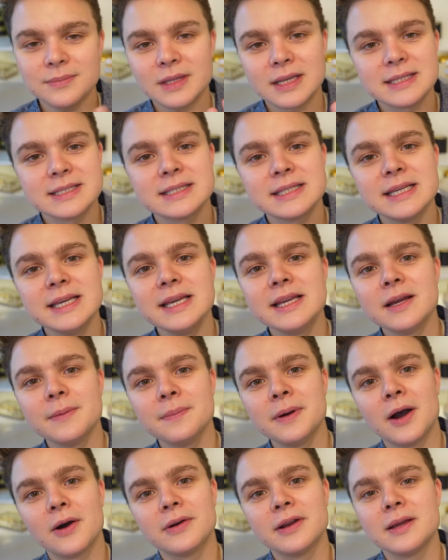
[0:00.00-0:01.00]
sea
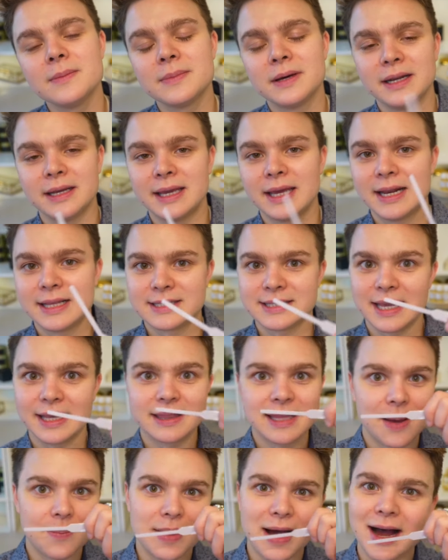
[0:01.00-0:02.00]
component, but again, it's like
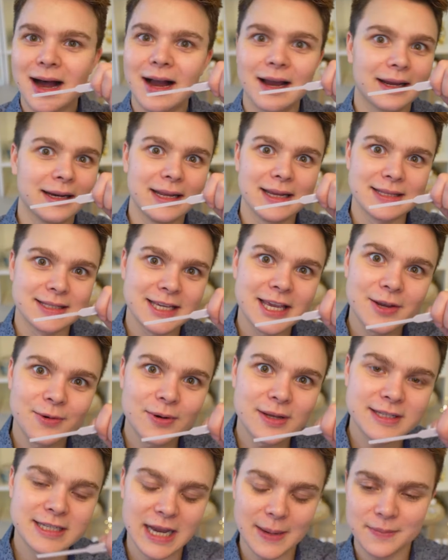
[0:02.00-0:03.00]
that mahogany and
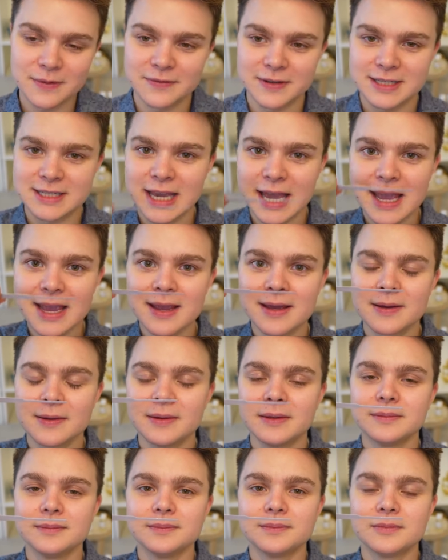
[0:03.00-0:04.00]
teakwood type of a take.
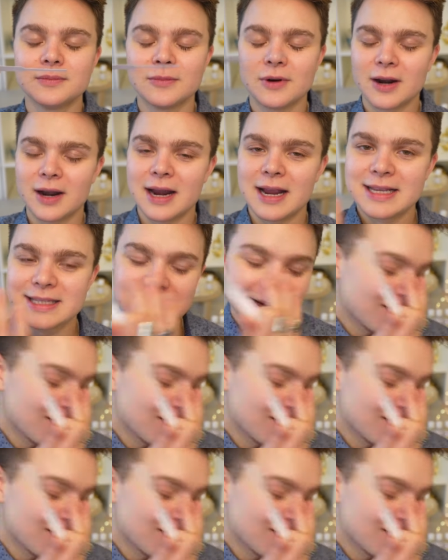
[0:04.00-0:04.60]
Whereas,